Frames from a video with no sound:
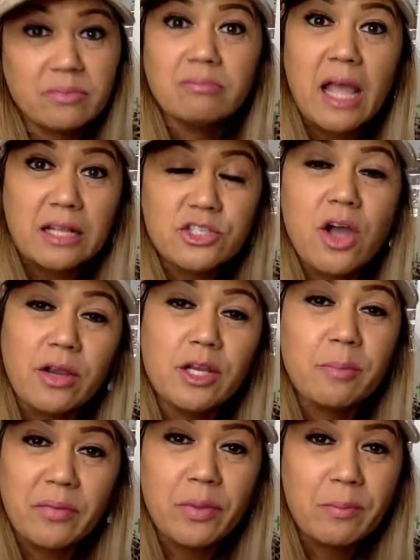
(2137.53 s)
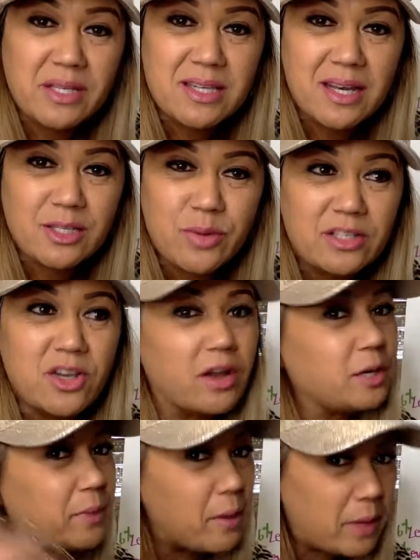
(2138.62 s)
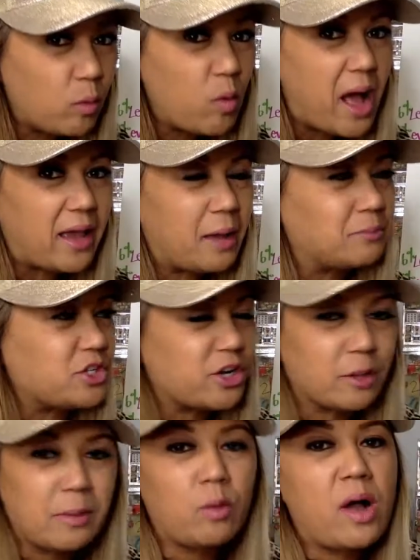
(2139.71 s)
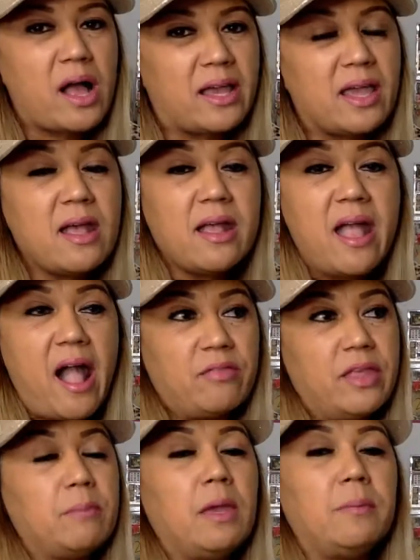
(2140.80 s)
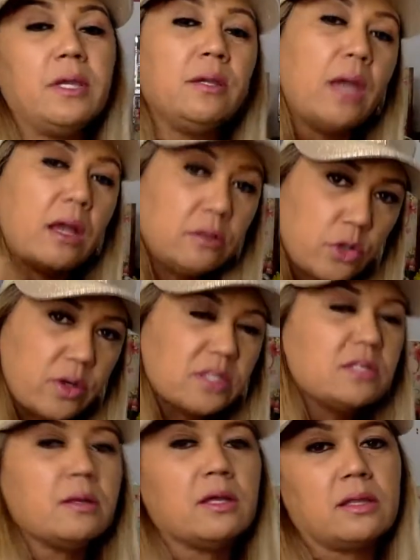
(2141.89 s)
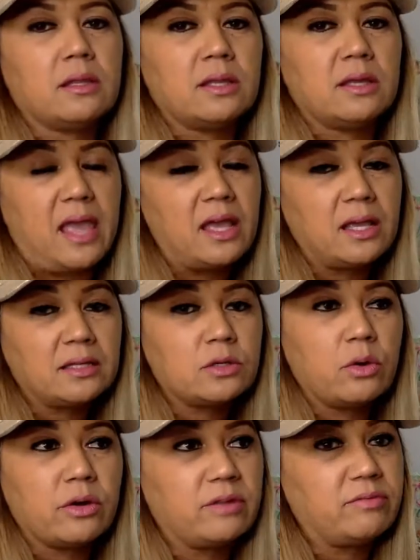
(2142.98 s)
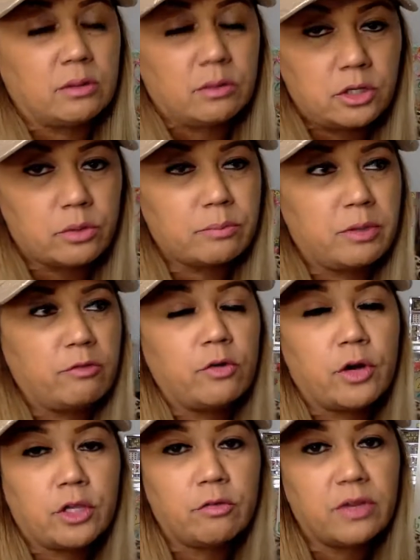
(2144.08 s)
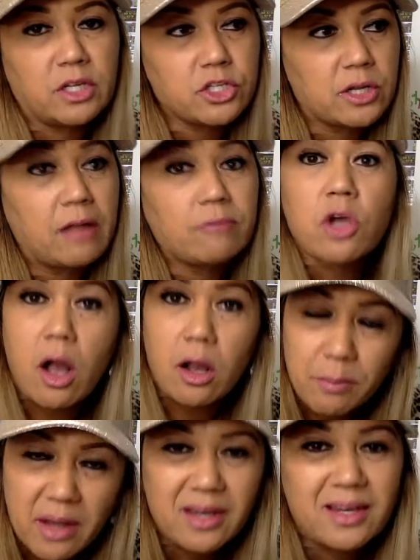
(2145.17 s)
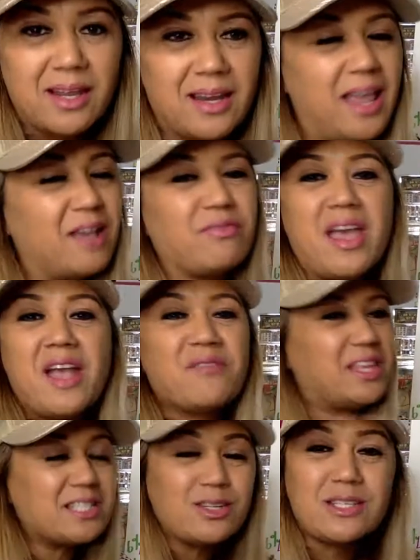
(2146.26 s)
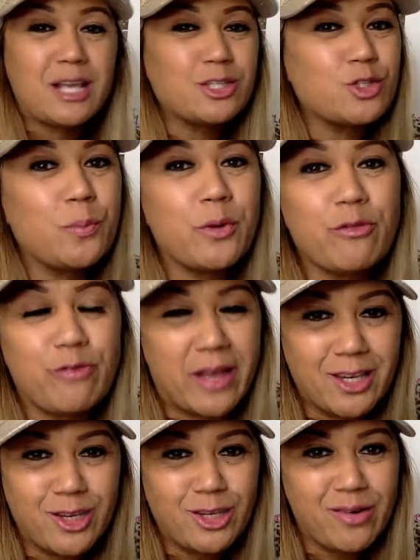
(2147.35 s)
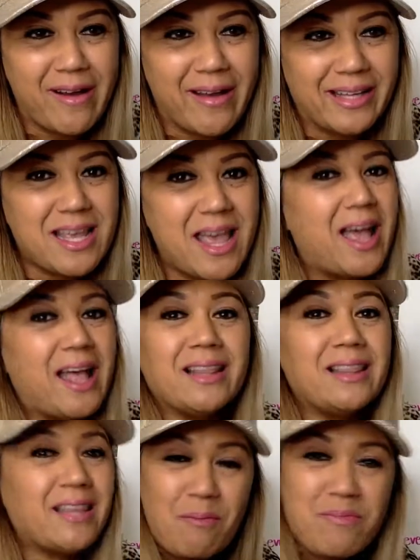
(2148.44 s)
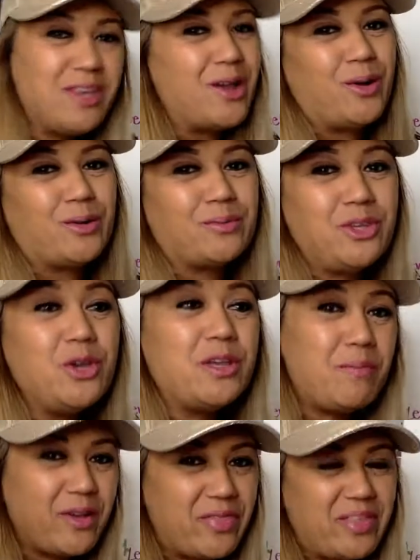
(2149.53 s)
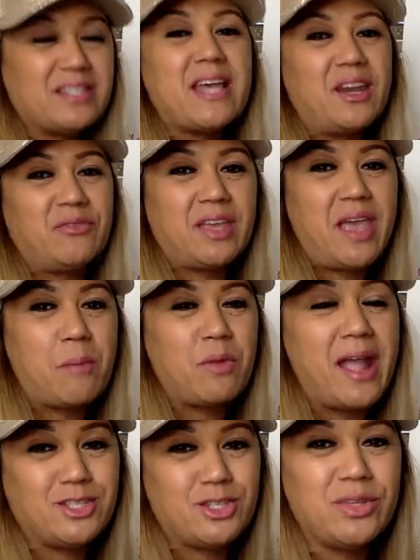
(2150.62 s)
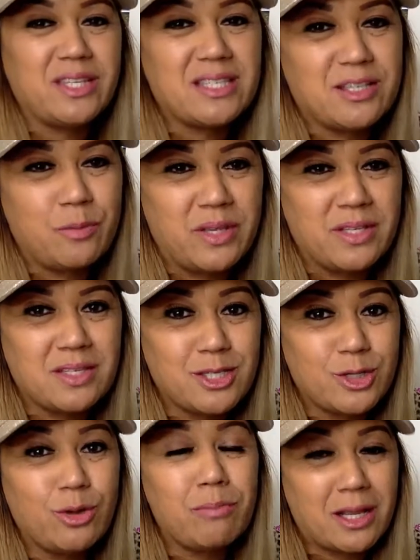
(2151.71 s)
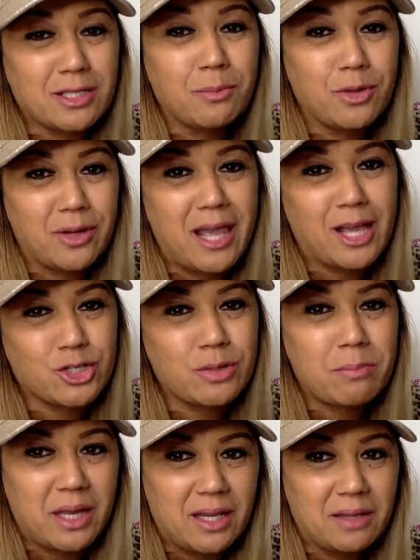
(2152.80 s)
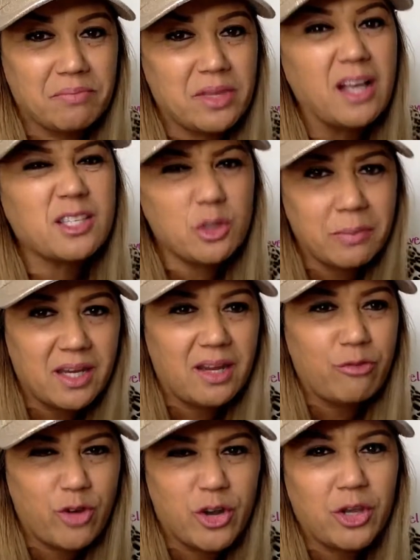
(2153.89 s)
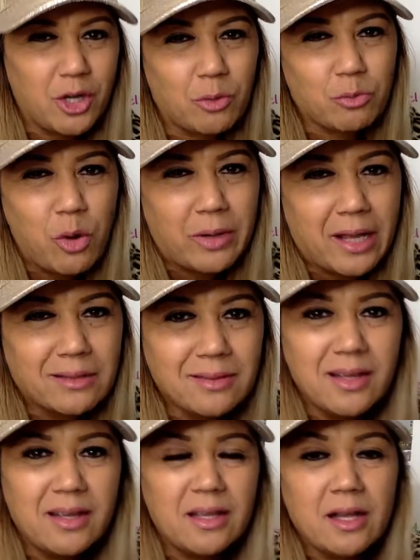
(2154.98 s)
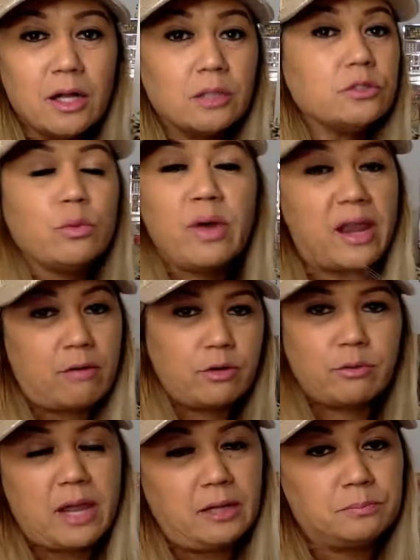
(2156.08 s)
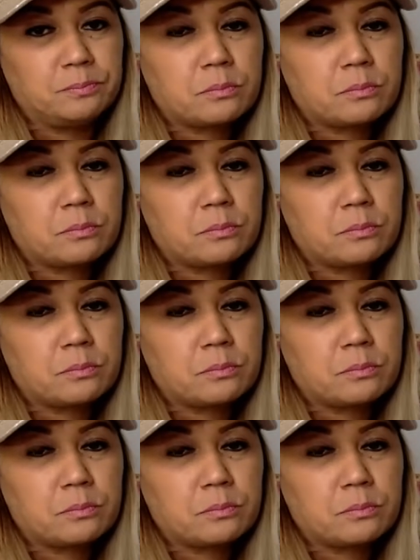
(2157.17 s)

That's talking about the business, right? Talking about my why. I'm sharing my why. And then maybe towards the end, or even, before you finish your life, talk about it again. Hey, if this looks like super fun, you guys, let me know. You can be on this side of the camera and do this as a business too and make some good extra money, hustle money for, Rona, whatever, right?